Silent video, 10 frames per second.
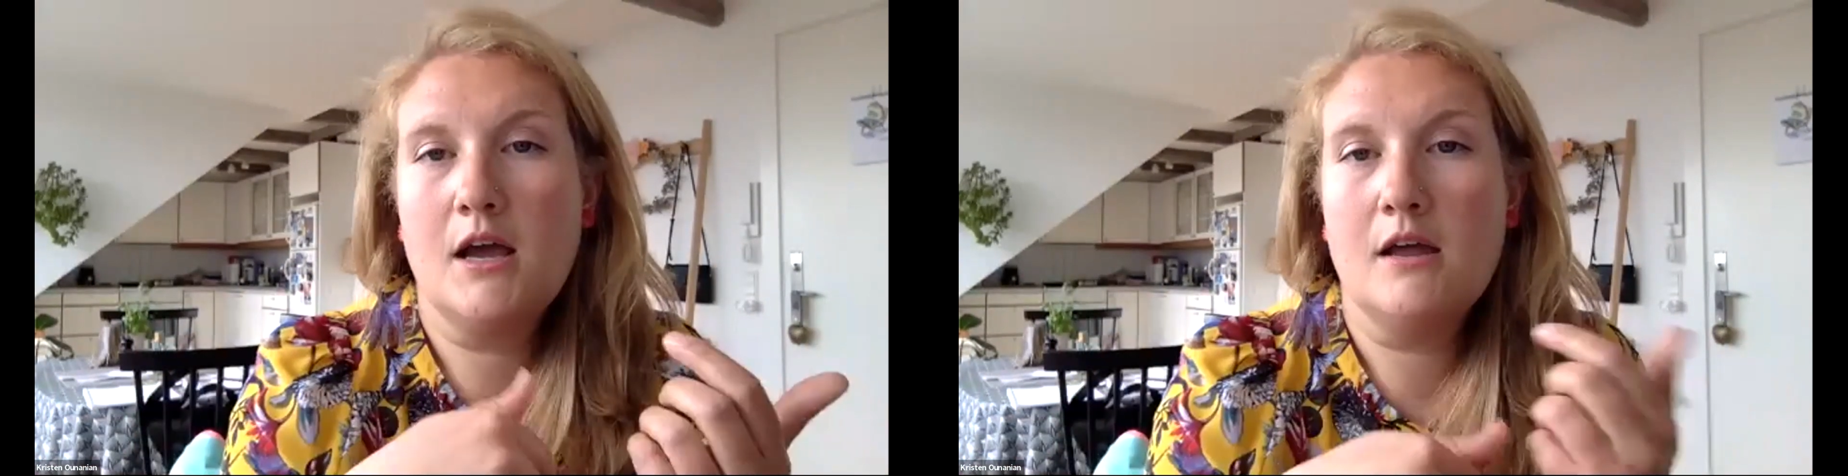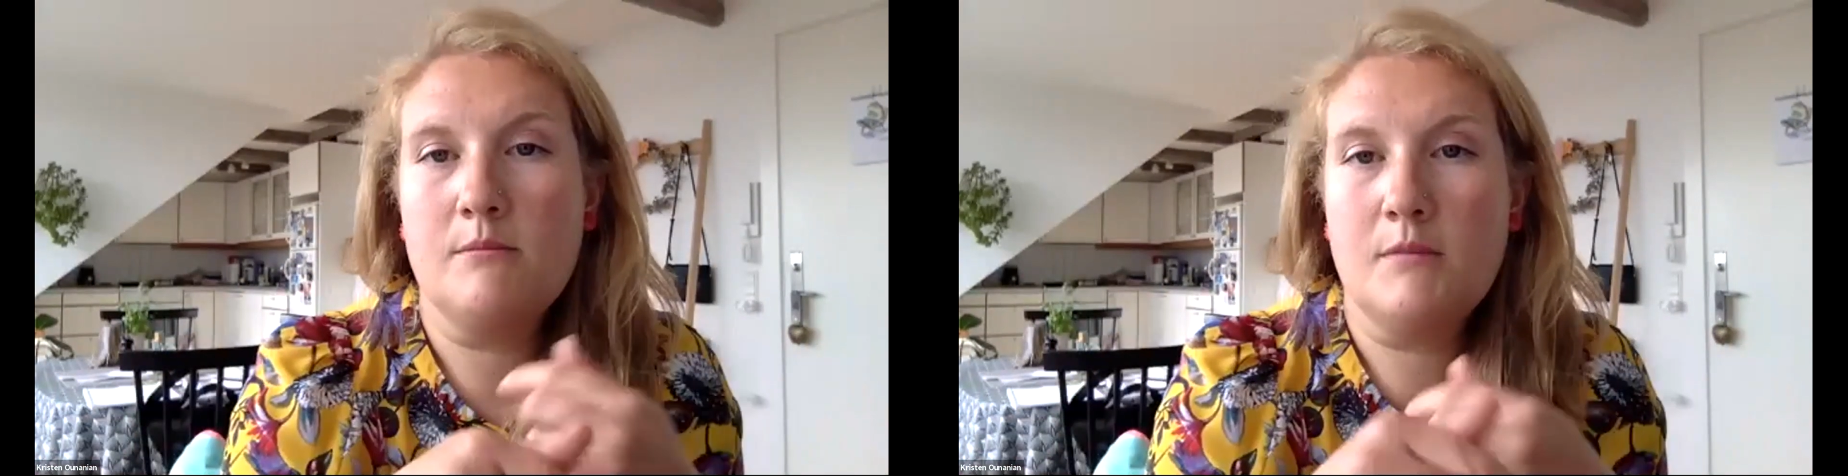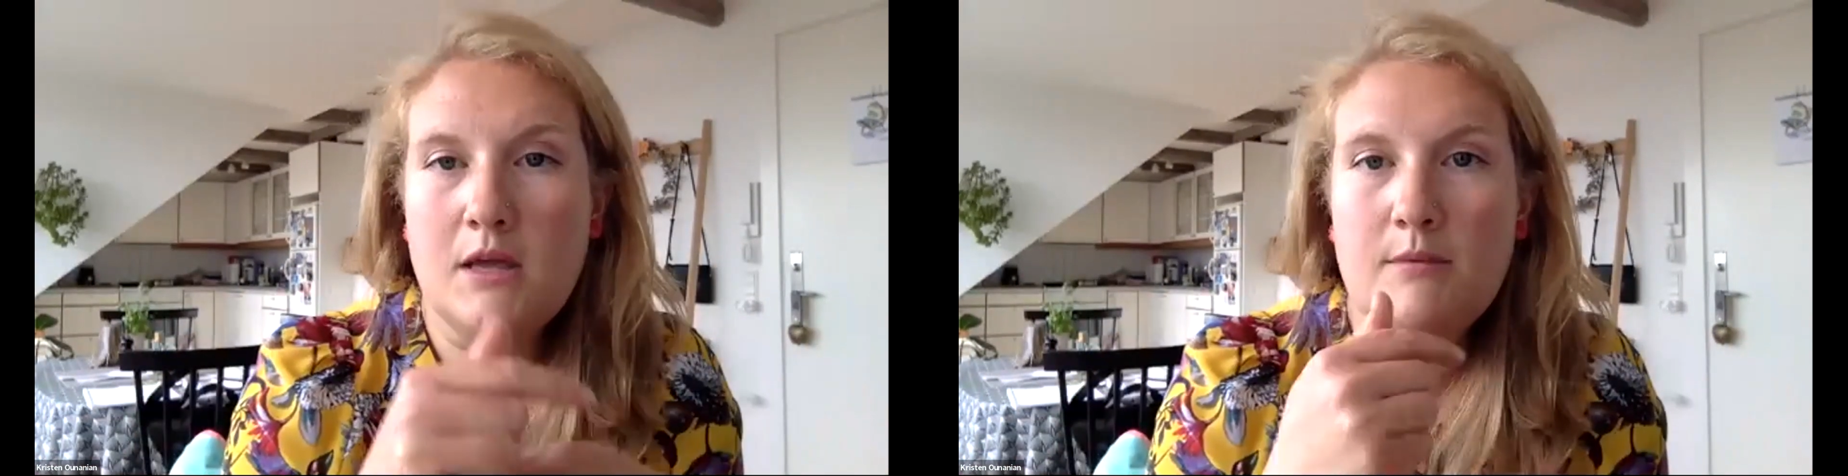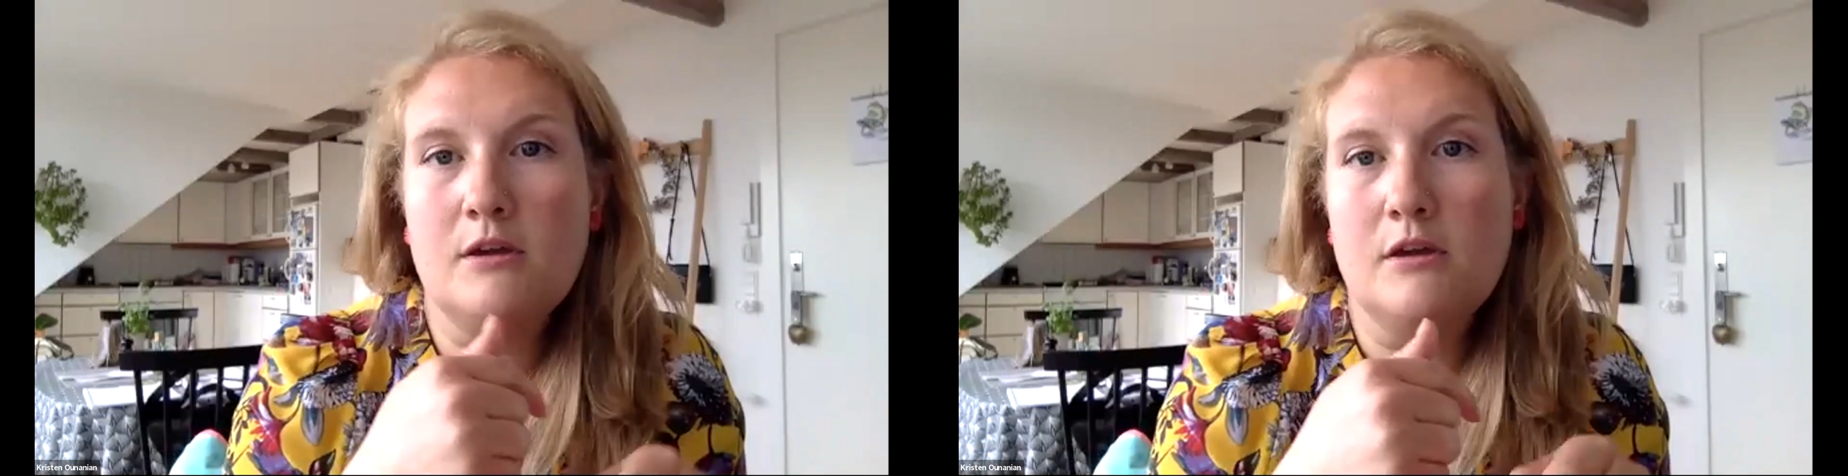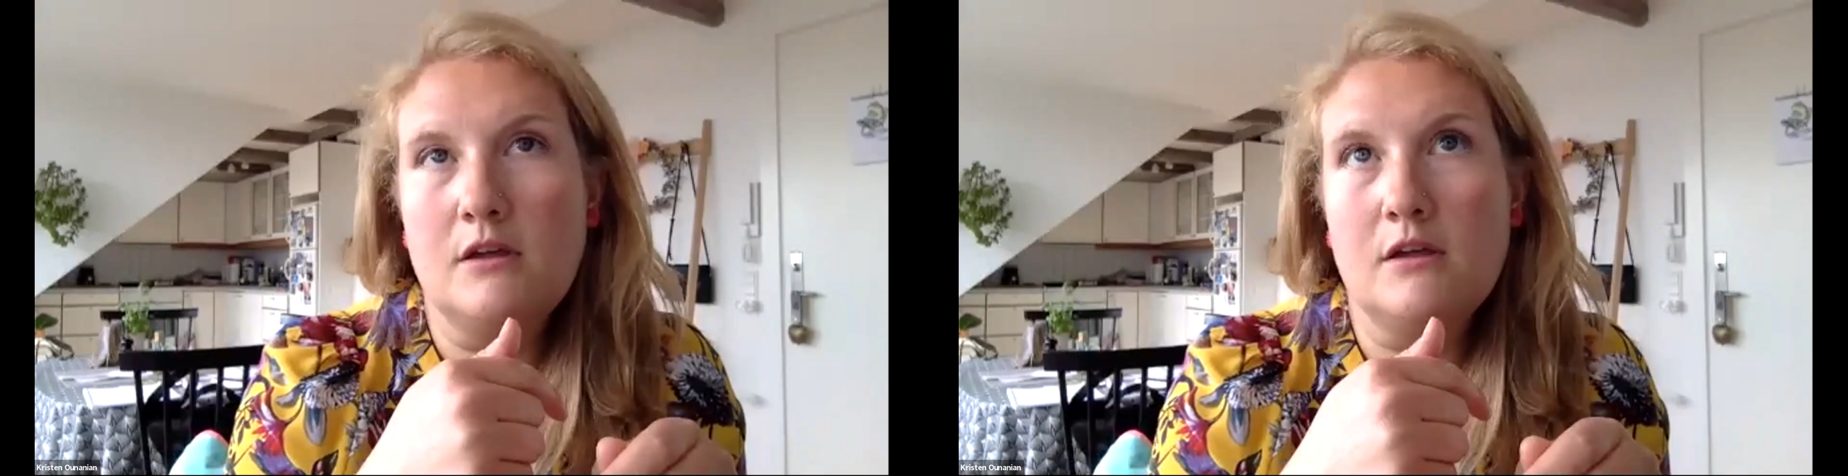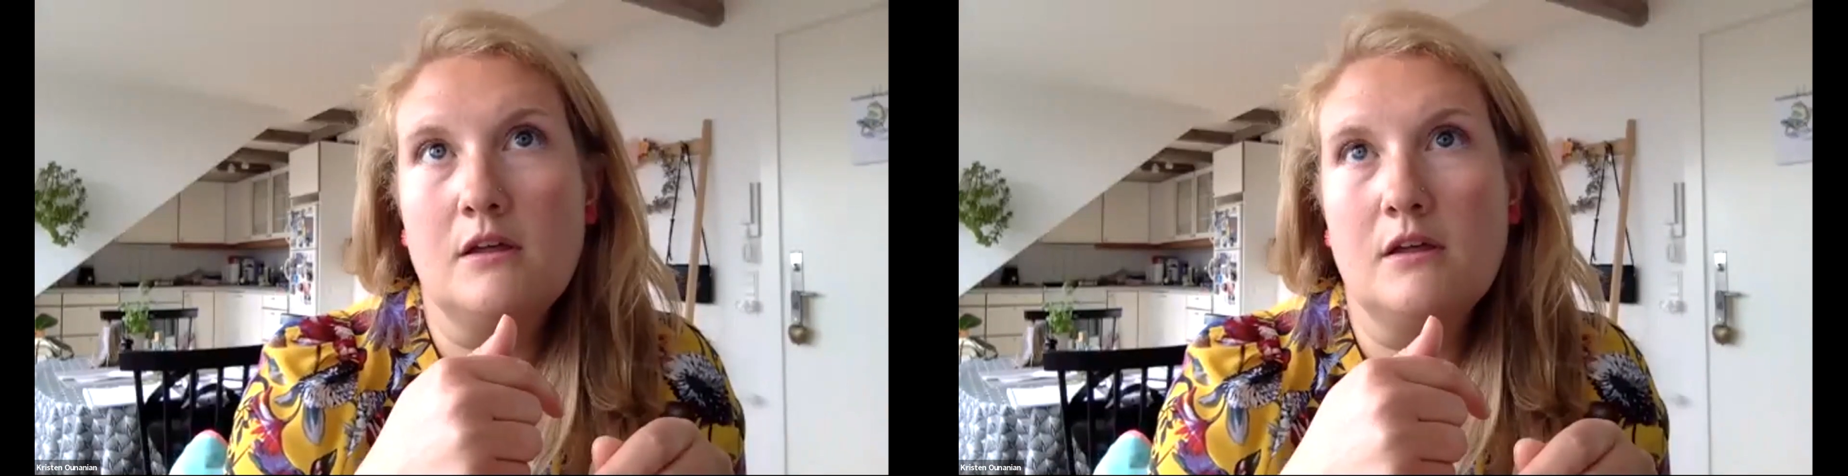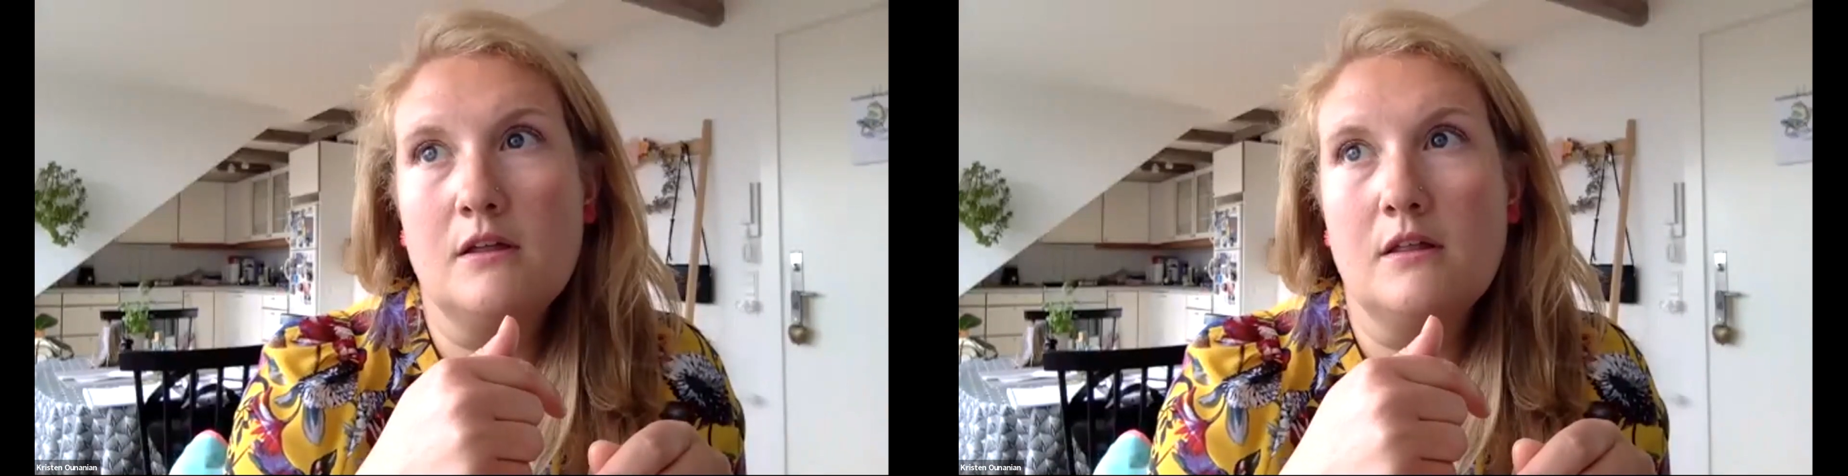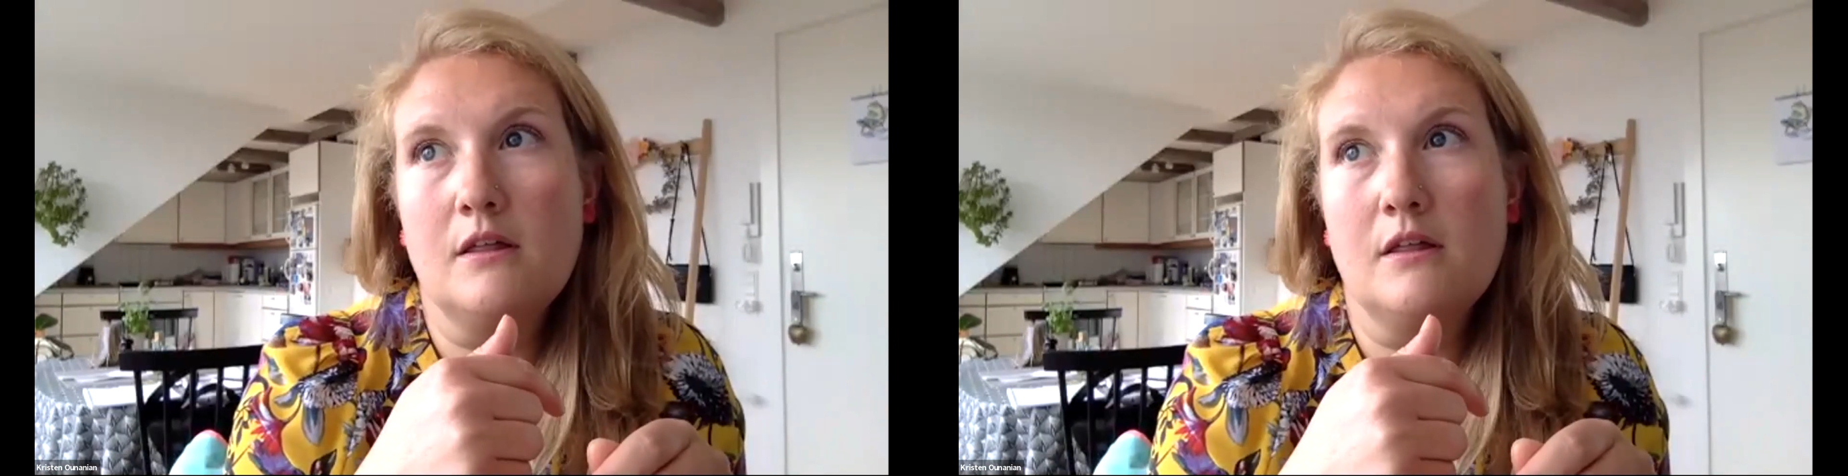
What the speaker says: And maybe